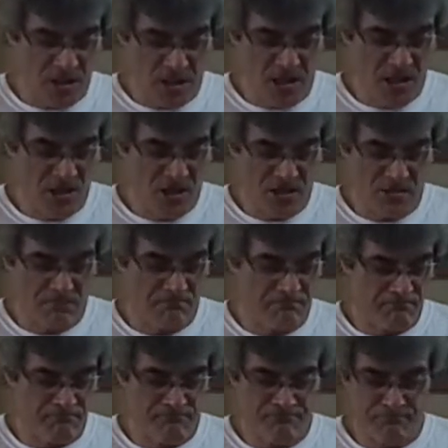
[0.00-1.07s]
he's
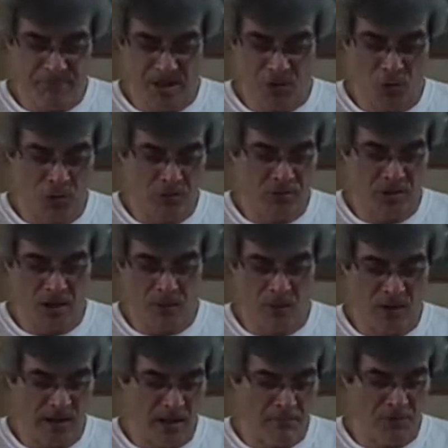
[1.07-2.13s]
being hooked up
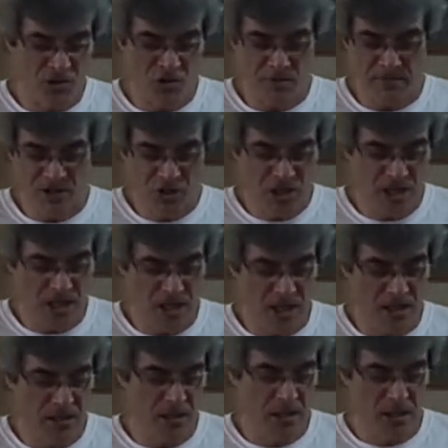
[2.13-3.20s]
with a bunch of
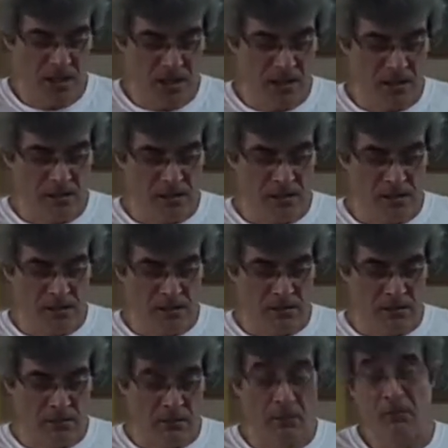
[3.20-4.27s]
machine.
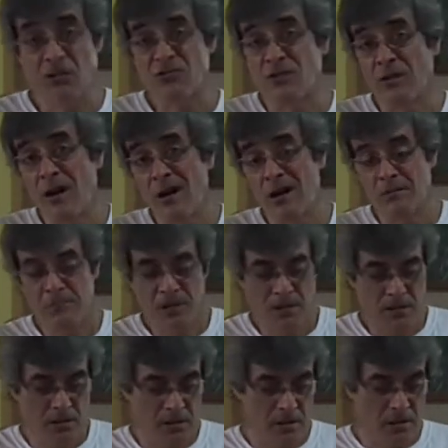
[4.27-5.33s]
He lost an arm,
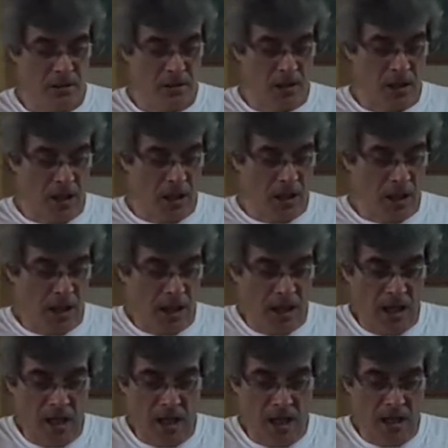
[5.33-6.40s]

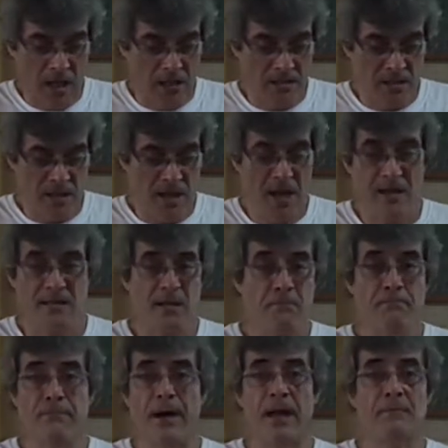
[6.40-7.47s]
and he has a
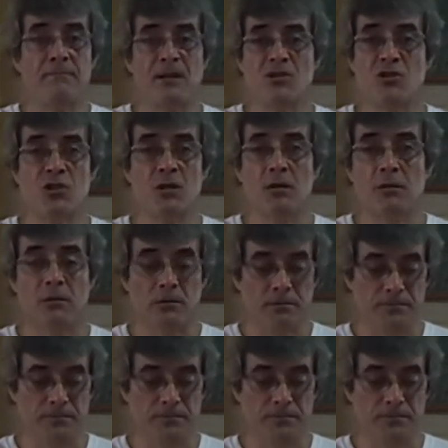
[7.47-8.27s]
Batman shield,